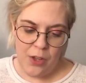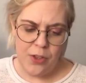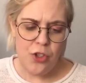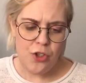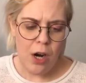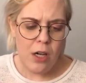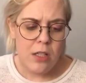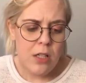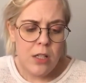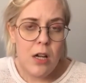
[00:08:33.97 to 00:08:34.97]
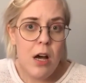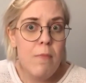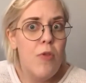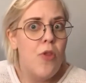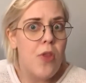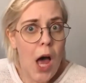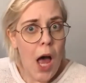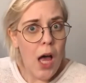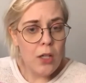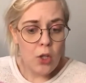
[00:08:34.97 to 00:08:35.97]
"The truck didn't come
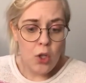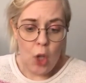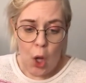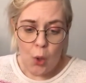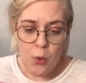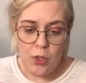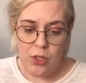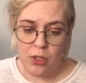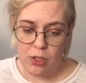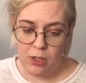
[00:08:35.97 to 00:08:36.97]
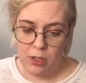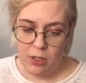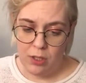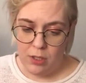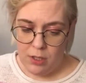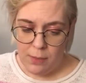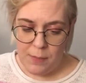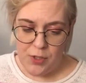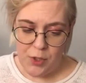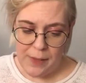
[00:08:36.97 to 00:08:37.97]
that close,"
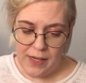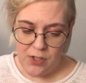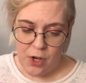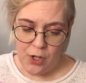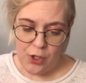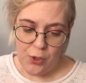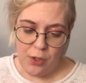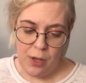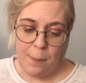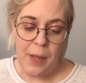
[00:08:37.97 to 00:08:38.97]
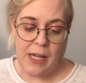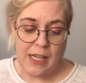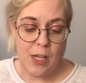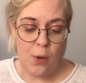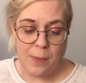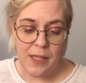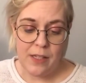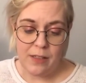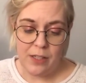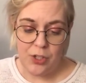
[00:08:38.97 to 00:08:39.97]
Mr. Banks argued, but he
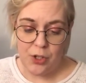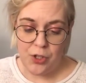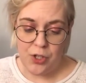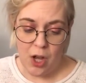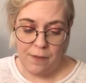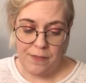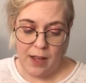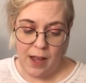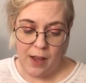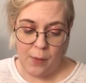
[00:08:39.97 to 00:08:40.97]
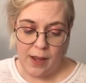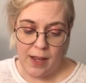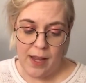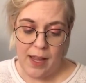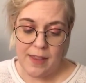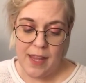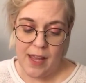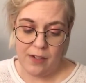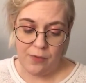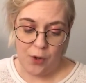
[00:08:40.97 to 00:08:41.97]
obediently turned off the highway and they
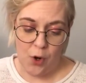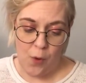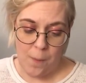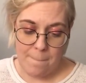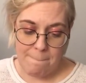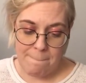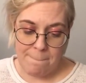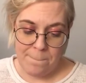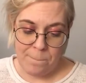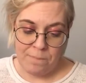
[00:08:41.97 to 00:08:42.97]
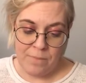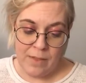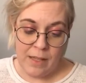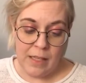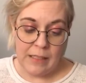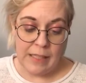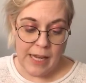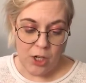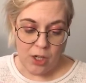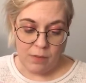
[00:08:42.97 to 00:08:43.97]
headed for home.
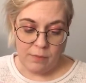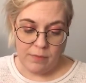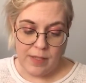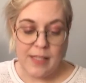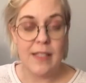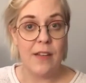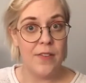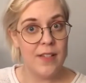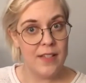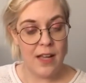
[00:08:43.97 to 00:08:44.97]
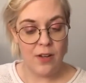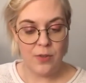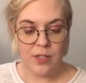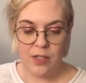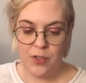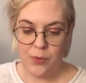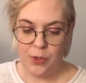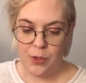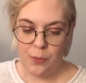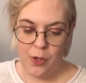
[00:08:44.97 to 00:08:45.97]
Later, safe and sound in his
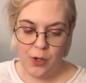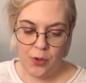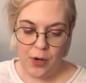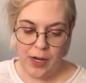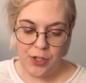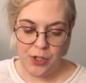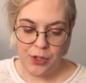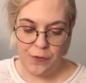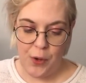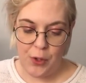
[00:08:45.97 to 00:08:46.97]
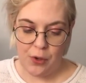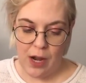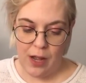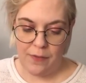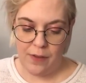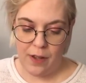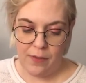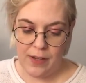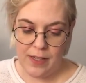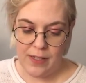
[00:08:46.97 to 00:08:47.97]
room, Greg took the photograph out